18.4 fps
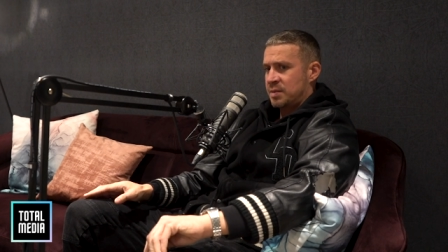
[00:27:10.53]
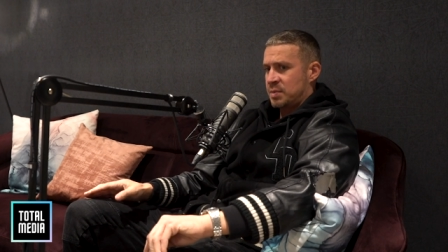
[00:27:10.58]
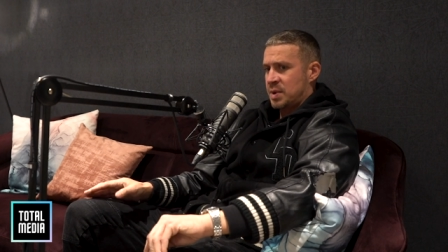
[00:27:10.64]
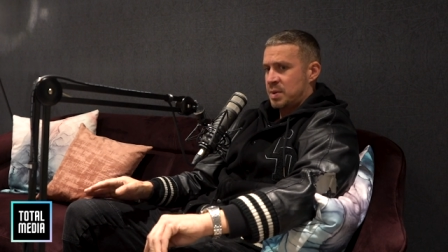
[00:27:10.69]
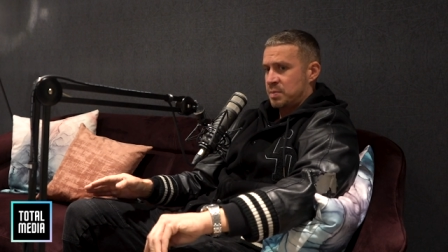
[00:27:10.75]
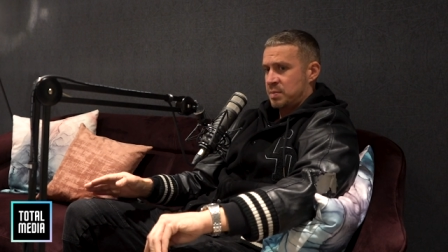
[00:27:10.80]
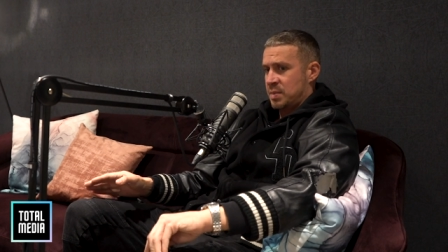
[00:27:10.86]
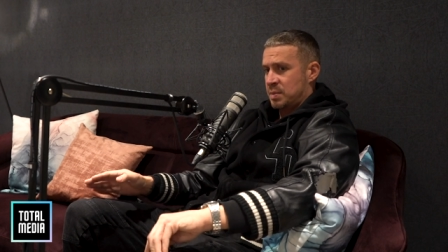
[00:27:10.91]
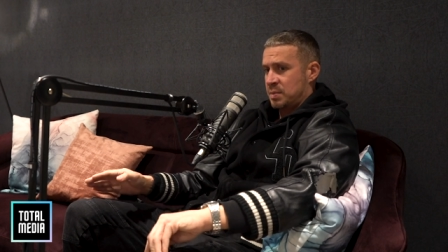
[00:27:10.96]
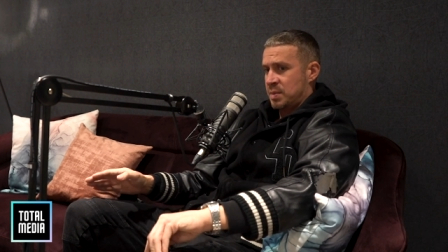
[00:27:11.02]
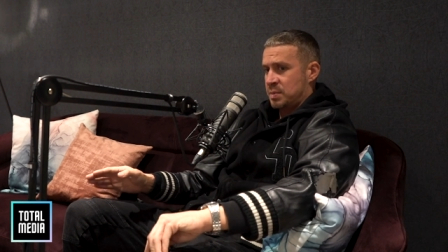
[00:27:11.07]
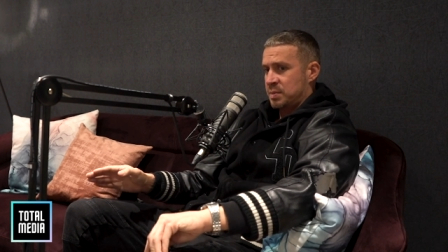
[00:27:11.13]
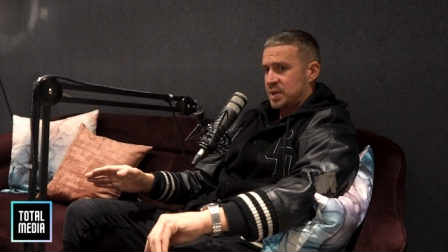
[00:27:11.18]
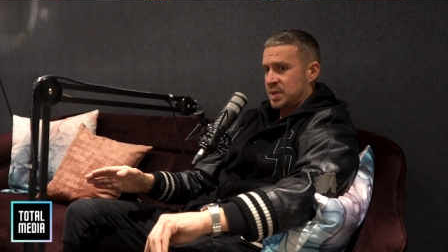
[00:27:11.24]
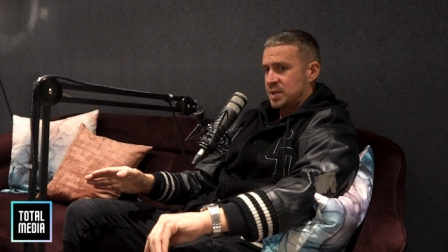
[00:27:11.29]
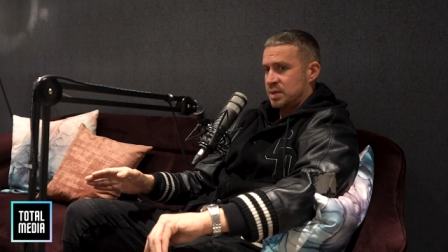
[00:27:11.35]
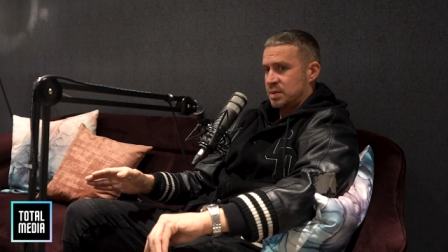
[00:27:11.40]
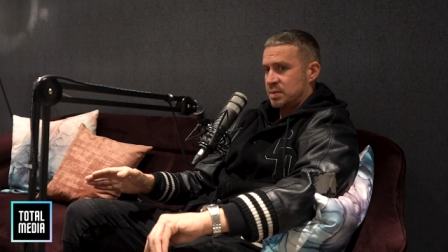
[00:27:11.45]
My my my,
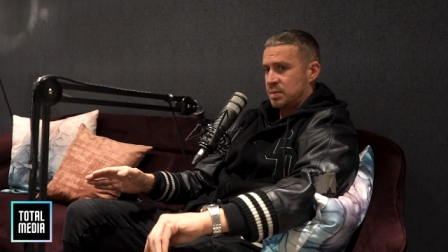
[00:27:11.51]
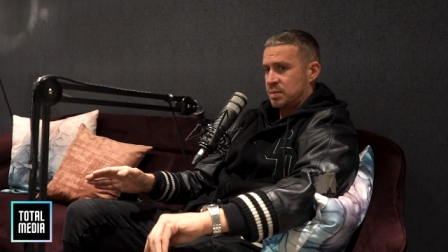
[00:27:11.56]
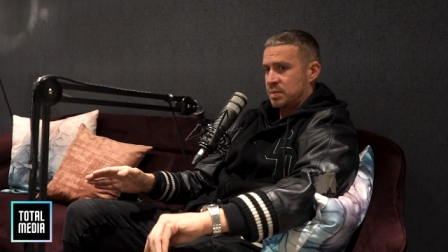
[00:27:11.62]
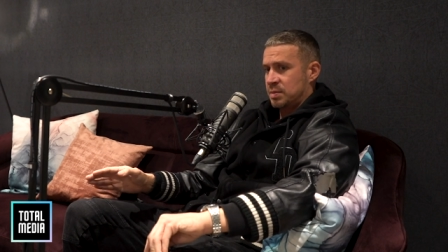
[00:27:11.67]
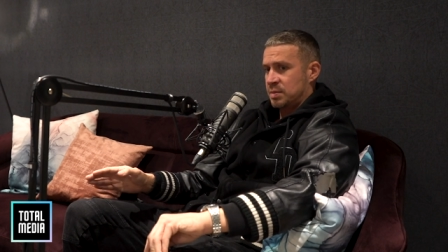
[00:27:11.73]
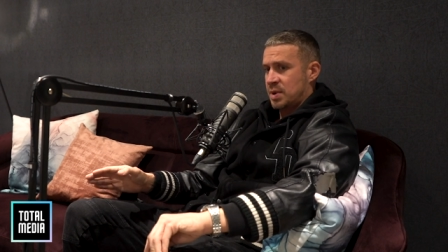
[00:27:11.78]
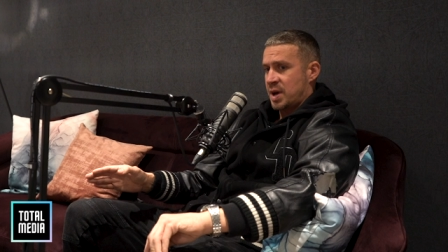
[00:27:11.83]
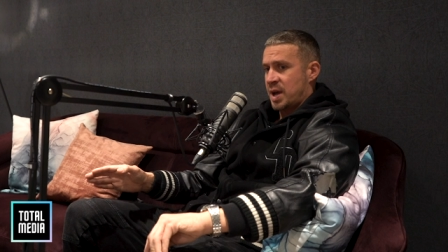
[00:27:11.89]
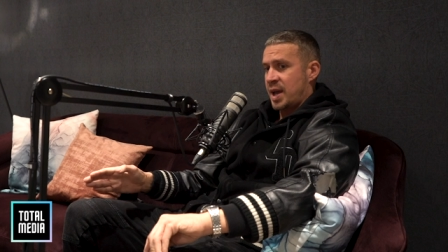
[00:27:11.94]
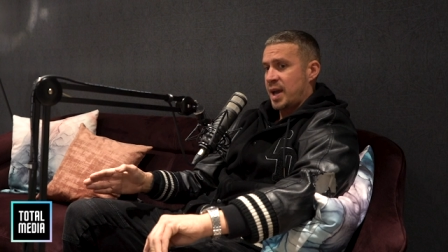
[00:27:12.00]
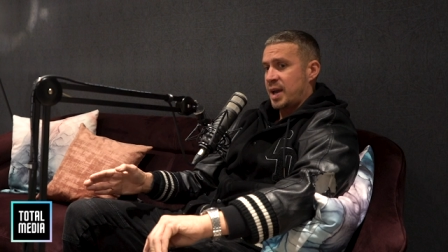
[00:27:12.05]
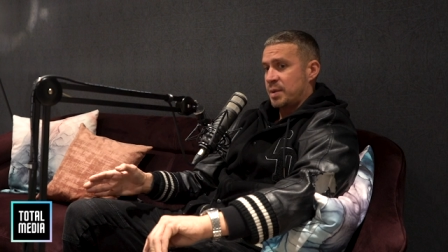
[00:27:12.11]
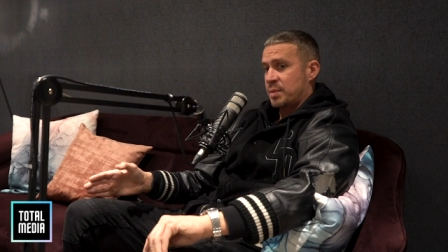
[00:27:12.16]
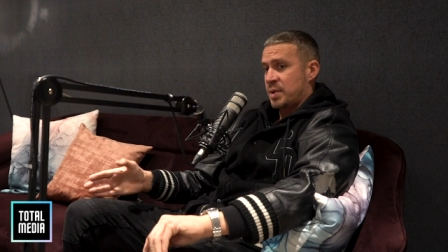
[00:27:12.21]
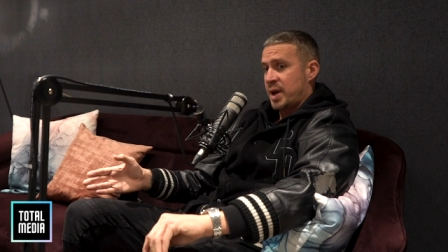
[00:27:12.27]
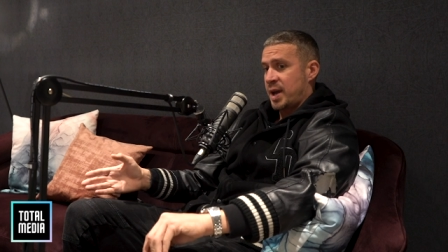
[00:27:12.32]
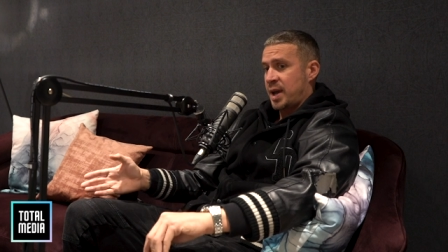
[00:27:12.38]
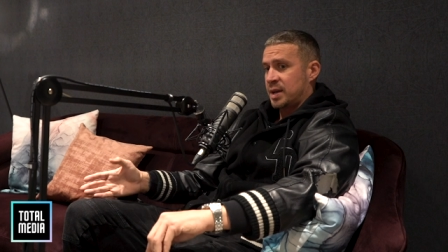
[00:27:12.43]
miss, my
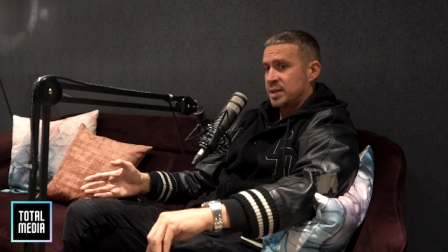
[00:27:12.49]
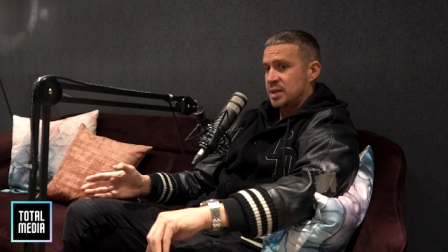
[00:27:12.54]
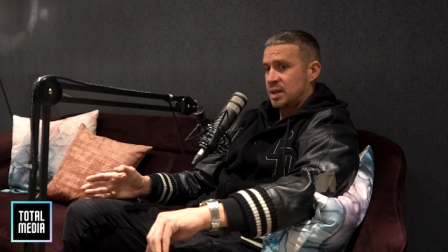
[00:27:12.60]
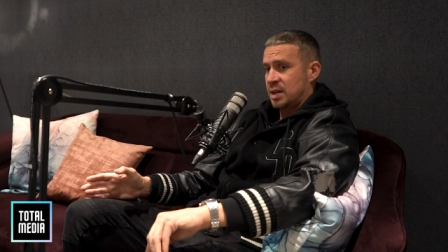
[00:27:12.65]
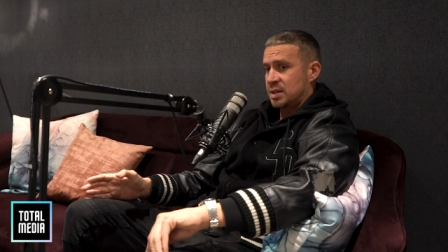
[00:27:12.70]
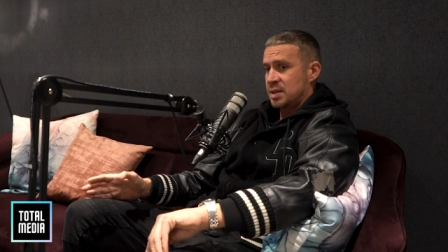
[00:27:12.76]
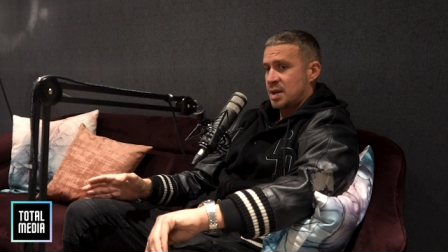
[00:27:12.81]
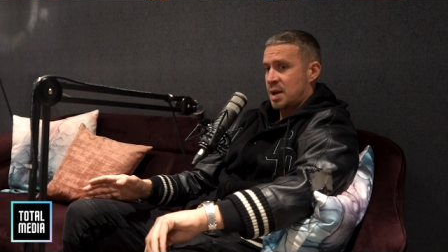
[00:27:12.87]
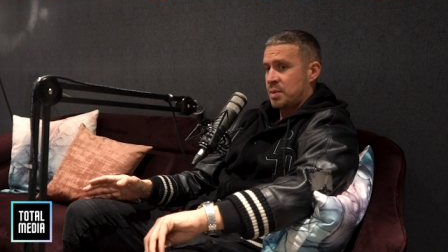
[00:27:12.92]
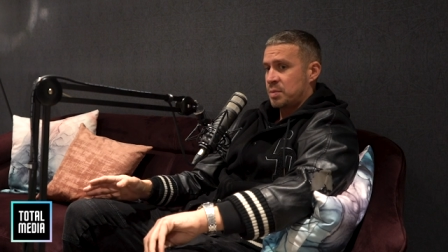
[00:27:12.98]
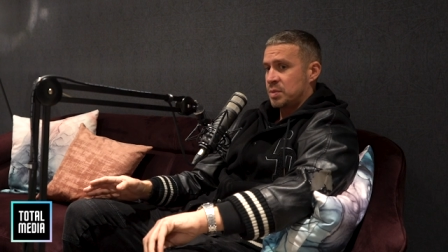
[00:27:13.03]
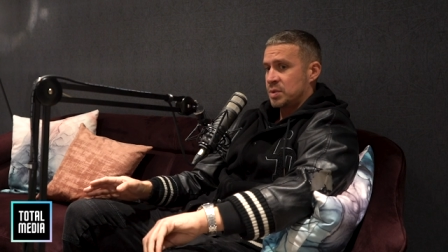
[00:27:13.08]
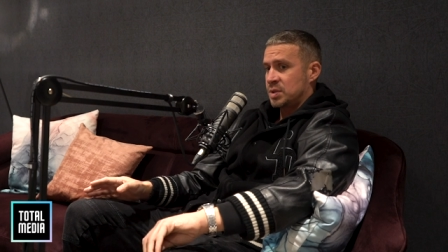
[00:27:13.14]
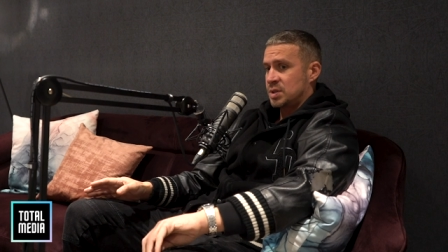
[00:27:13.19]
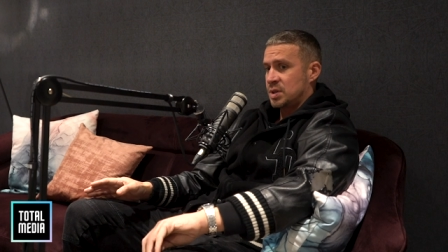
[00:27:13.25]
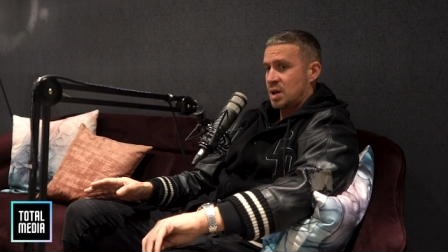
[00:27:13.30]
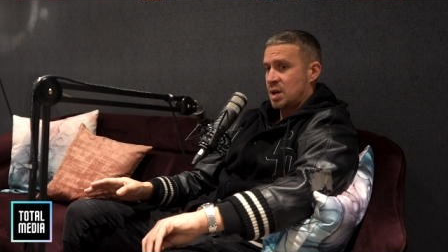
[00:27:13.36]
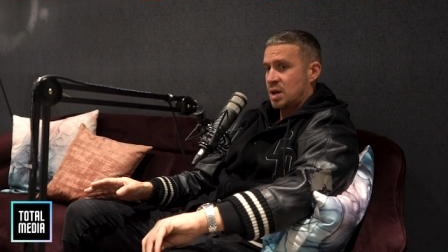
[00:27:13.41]
my ex at the time
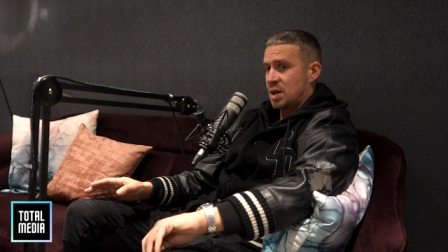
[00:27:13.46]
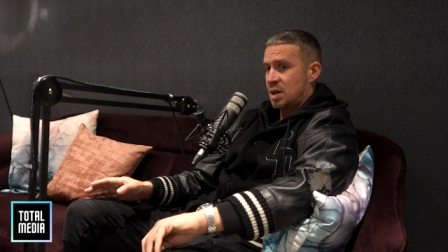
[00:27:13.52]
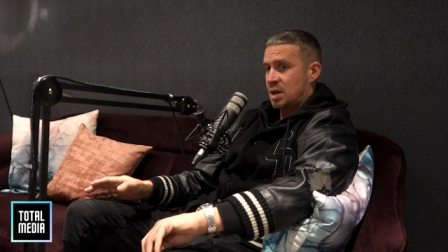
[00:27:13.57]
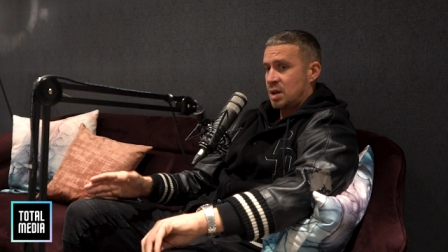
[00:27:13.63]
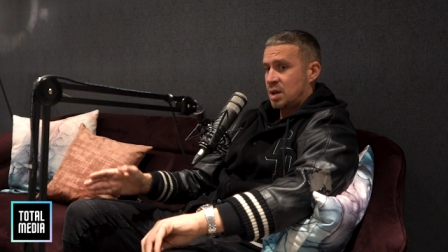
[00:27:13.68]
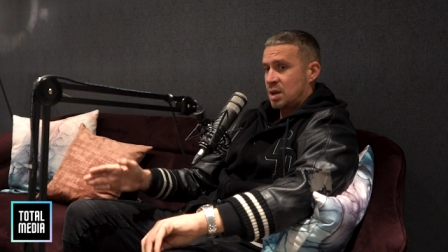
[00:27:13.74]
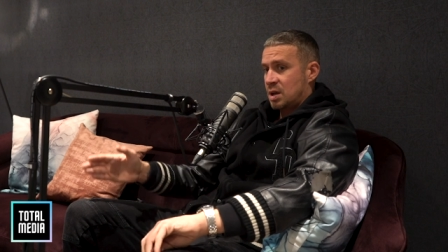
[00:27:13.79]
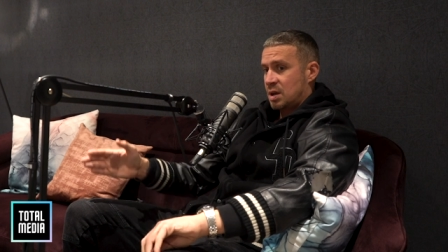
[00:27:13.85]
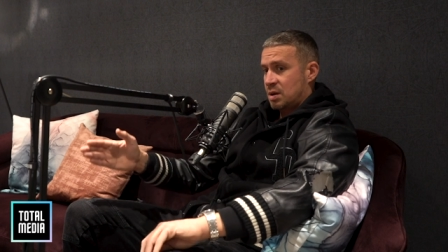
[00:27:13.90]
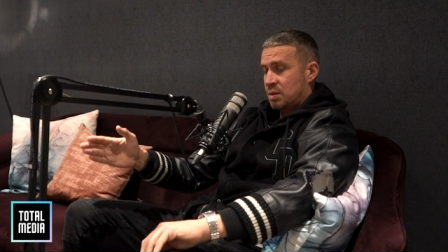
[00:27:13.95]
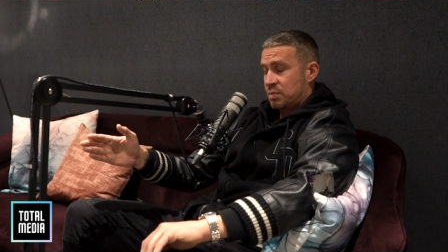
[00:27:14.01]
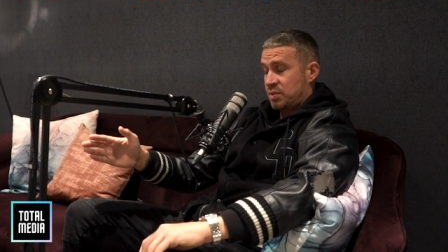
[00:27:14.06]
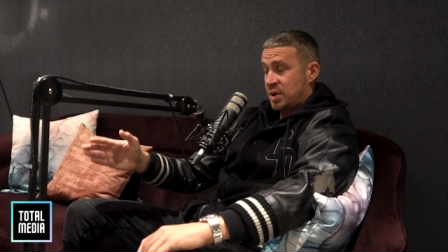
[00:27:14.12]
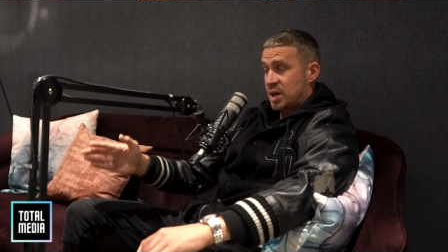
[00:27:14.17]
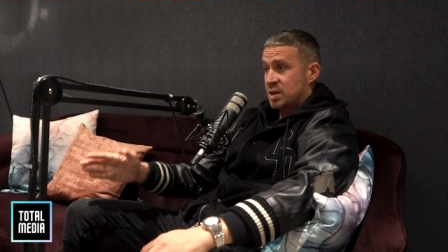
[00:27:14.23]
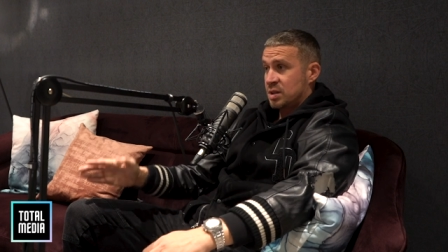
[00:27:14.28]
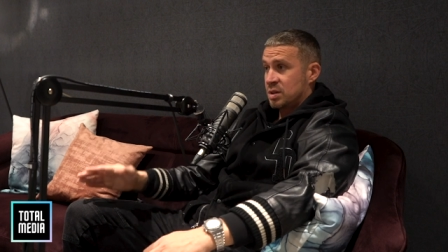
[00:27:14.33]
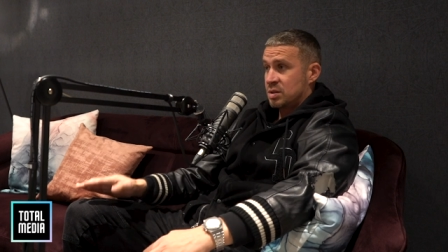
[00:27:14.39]
was uh,
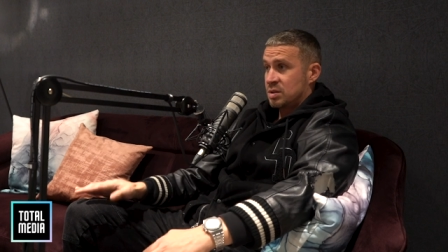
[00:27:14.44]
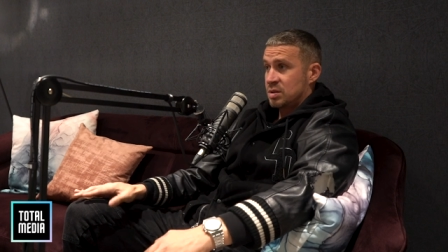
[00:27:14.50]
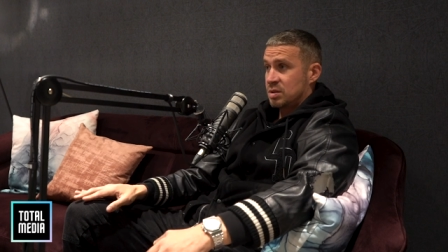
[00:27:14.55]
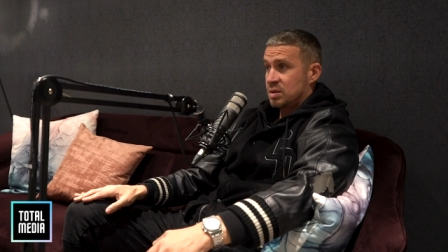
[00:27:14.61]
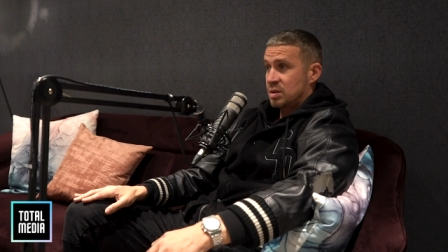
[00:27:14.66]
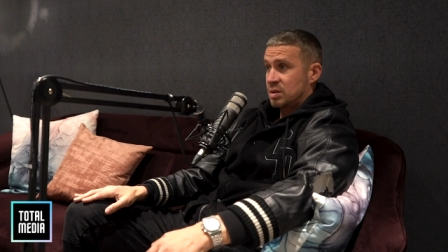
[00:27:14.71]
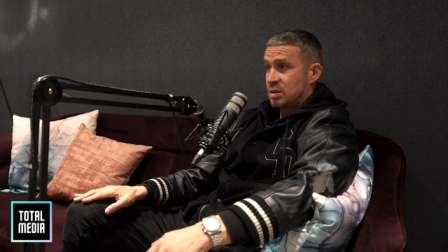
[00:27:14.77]
pregnant,